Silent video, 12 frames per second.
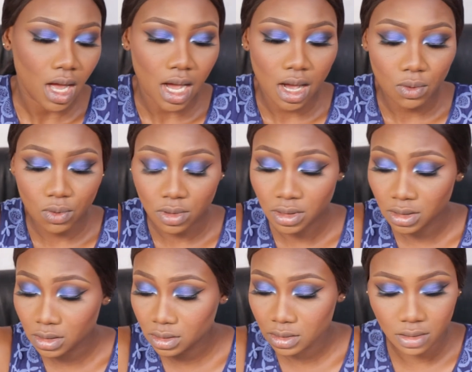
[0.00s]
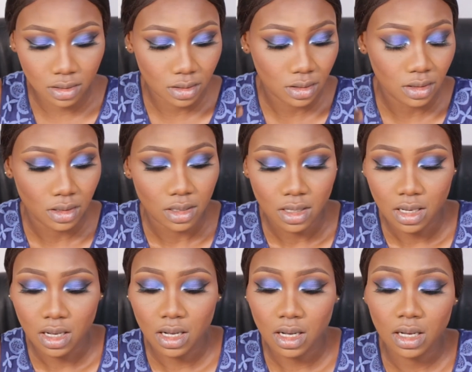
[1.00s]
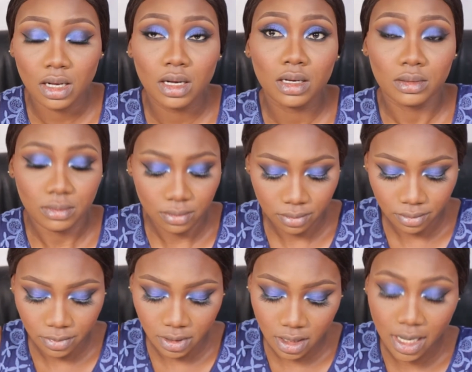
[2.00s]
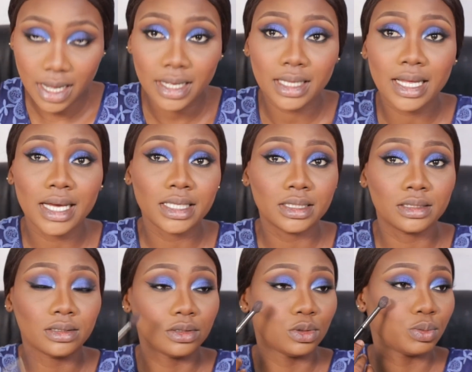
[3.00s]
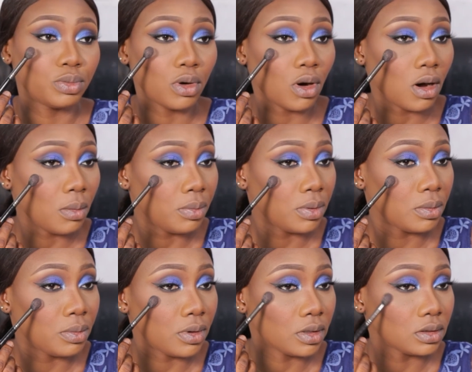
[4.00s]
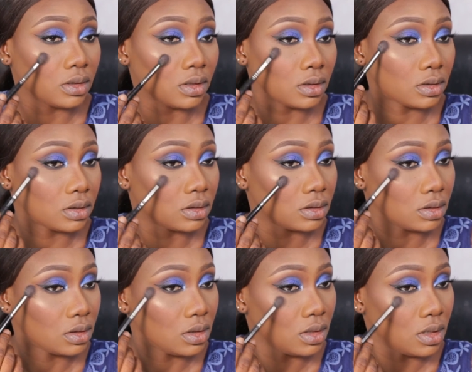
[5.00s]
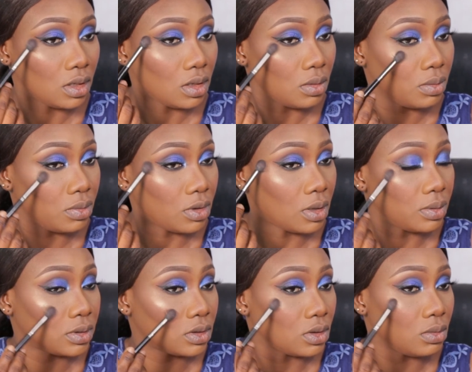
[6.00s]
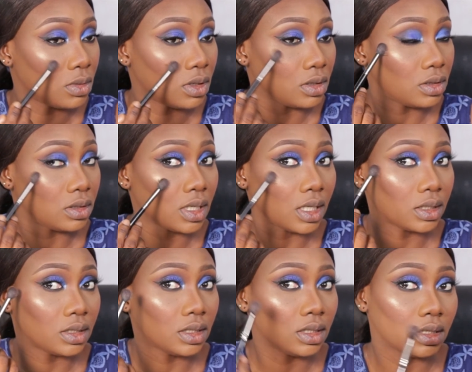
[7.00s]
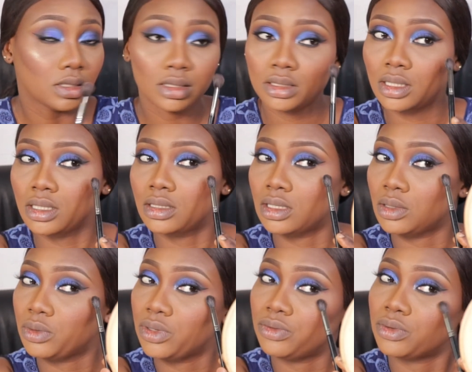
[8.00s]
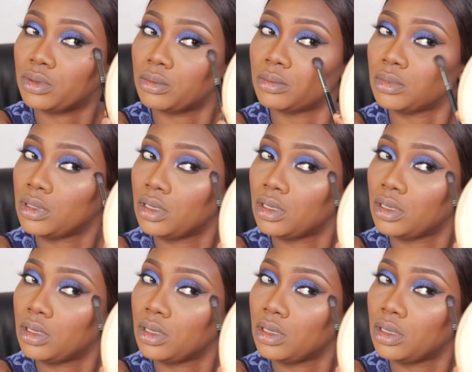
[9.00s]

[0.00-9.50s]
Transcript: I want the highlight to pop, but not pop so much that it takes away from